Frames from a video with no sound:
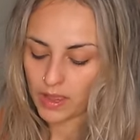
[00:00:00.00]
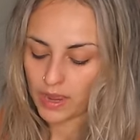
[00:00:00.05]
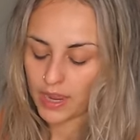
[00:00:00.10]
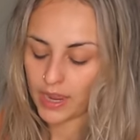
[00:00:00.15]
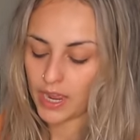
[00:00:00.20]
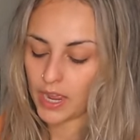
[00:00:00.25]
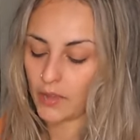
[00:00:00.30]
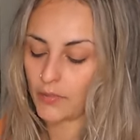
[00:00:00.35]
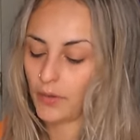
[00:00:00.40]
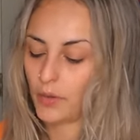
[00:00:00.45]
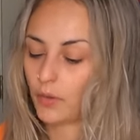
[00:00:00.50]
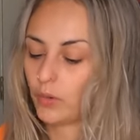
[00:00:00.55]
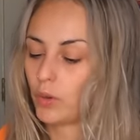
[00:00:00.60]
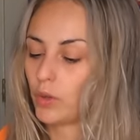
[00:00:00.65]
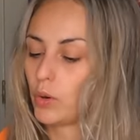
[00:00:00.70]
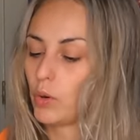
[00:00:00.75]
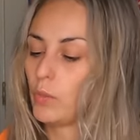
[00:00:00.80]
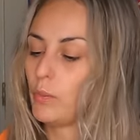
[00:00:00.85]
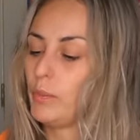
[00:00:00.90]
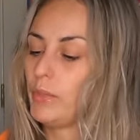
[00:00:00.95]
I have a
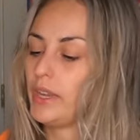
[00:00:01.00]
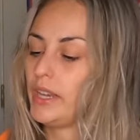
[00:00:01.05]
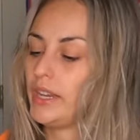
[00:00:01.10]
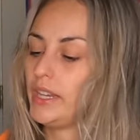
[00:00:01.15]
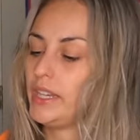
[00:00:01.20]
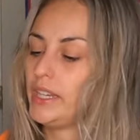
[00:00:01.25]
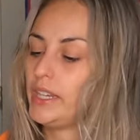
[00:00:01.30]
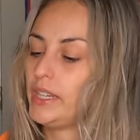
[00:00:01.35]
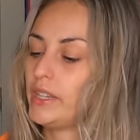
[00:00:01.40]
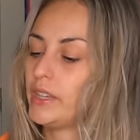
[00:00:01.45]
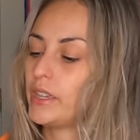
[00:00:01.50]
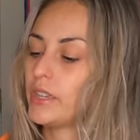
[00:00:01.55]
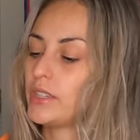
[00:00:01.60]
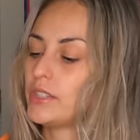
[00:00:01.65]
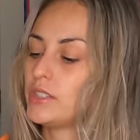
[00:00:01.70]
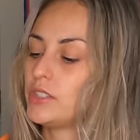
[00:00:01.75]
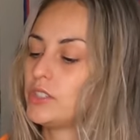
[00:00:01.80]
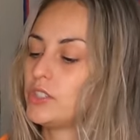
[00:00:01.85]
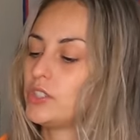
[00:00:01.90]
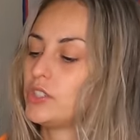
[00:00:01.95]
little mini
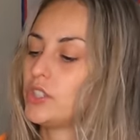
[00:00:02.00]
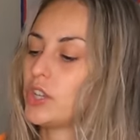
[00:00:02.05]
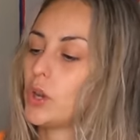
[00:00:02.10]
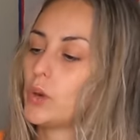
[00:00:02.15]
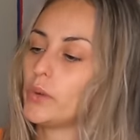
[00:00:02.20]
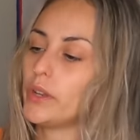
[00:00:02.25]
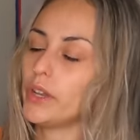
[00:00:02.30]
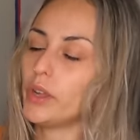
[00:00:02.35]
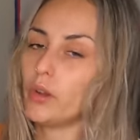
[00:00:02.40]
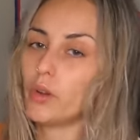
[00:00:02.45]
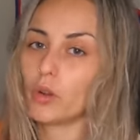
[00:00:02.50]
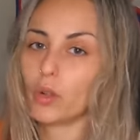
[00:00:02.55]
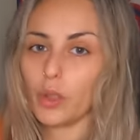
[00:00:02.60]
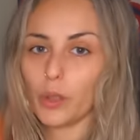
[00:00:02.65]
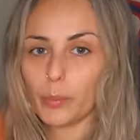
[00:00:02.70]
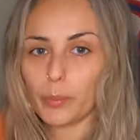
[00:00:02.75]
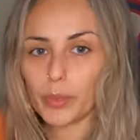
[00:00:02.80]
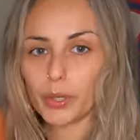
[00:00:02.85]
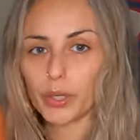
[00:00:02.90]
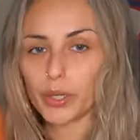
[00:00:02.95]
toenail
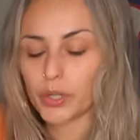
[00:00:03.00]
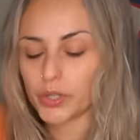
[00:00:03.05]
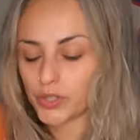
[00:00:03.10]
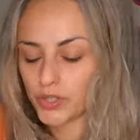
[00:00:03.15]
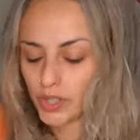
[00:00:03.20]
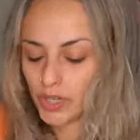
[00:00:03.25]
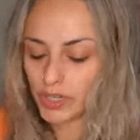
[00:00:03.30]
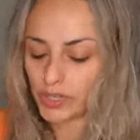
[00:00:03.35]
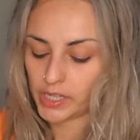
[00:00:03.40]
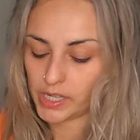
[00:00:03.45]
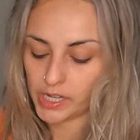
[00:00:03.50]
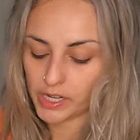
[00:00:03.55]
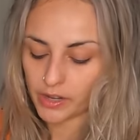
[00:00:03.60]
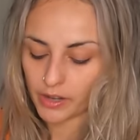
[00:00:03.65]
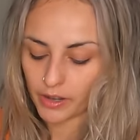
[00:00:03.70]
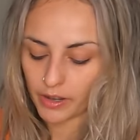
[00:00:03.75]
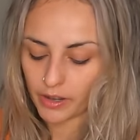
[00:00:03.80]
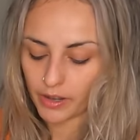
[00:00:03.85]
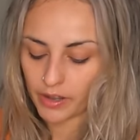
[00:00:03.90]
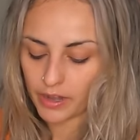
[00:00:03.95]
clippers in
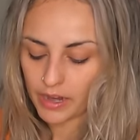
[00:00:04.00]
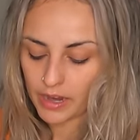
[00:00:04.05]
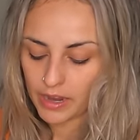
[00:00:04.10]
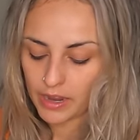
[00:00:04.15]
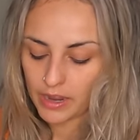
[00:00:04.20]
here